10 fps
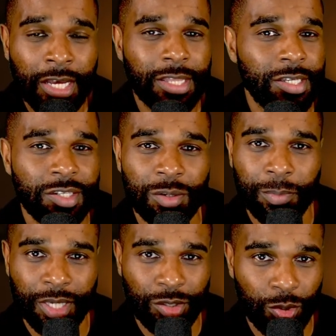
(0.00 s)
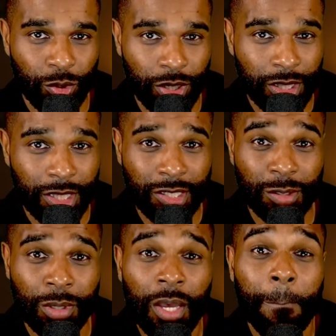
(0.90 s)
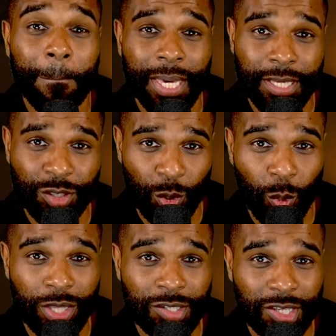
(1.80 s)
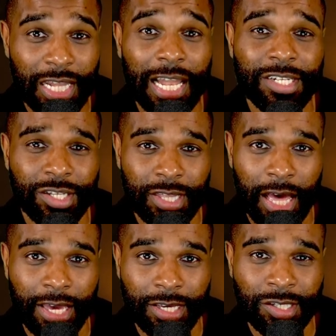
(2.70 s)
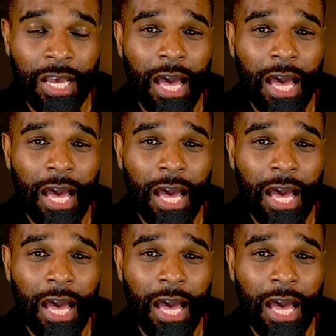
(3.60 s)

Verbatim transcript: This isn't me talking, this is Peter Windsor, the legend that is,